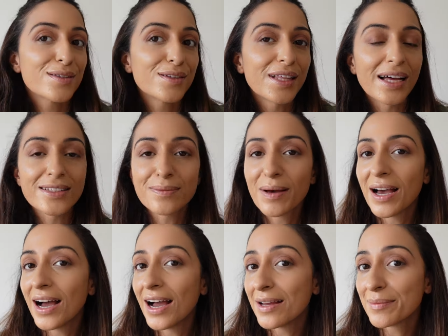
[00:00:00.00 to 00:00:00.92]
So that's my
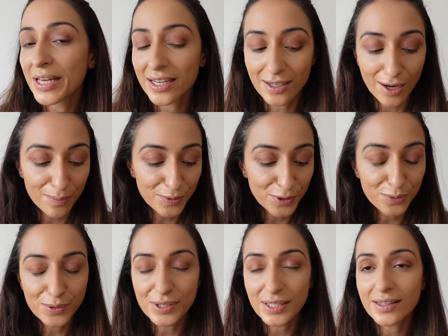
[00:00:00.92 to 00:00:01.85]
eye makeup
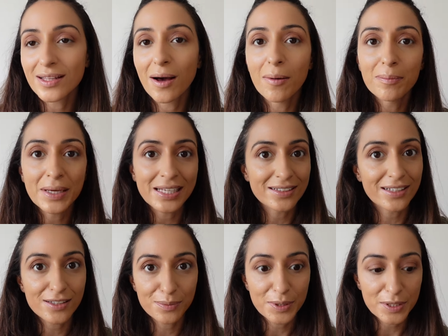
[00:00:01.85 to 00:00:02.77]
using the
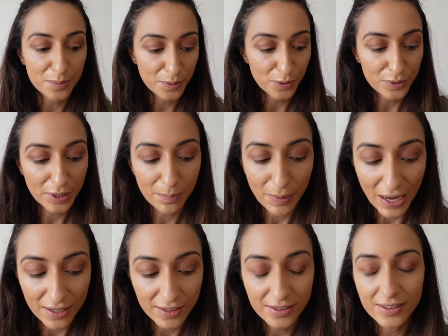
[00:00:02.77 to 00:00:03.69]
amazing Swiss Beauty
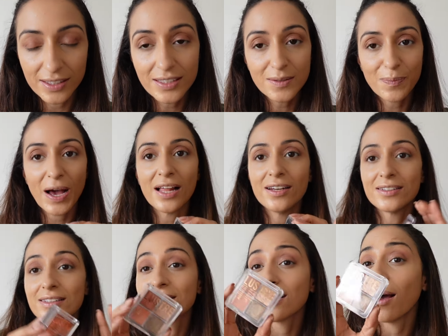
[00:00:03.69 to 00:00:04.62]
palette. This
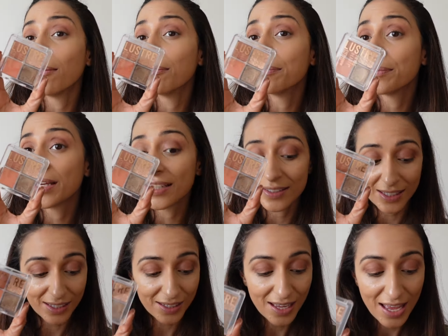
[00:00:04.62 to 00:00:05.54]
palette is
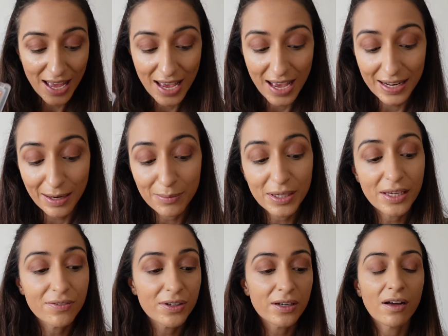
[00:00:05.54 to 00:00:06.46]
amazing and I'm
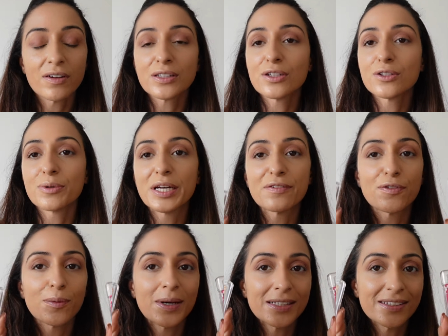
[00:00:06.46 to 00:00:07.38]
even loving the
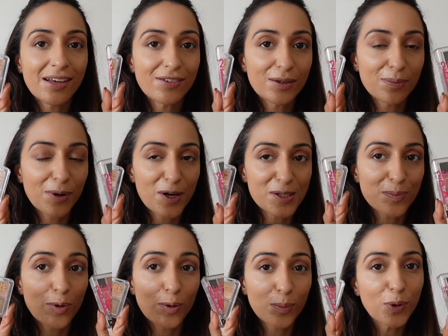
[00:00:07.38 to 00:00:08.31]
24/7
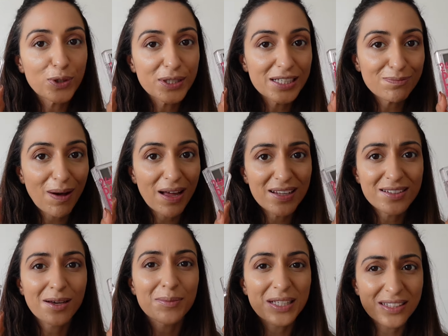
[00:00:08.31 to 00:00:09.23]
passport. Both these palettes
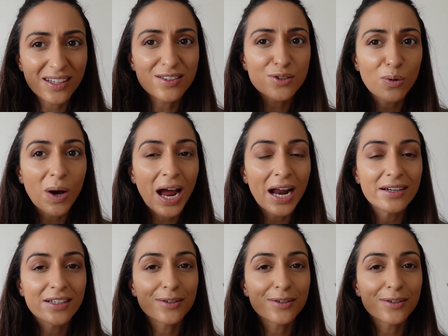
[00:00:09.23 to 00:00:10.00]
are amazing and so handy,